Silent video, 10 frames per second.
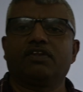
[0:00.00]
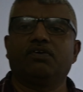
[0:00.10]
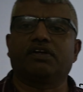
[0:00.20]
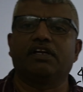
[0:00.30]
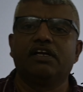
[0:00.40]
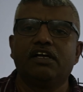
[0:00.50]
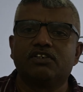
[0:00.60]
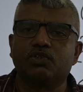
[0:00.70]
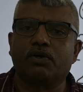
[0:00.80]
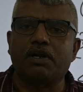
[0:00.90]
Okay.
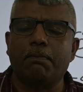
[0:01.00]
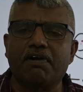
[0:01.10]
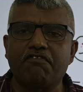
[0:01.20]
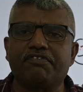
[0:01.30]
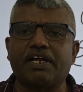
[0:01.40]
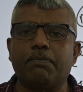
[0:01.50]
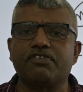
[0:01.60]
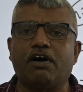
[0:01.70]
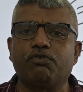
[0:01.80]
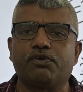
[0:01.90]
So number of terms,
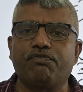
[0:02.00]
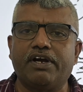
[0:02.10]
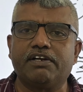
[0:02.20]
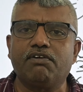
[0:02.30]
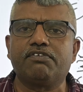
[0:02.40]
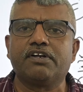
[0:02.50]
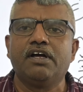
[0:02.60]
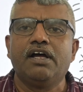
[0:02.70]
how to find out?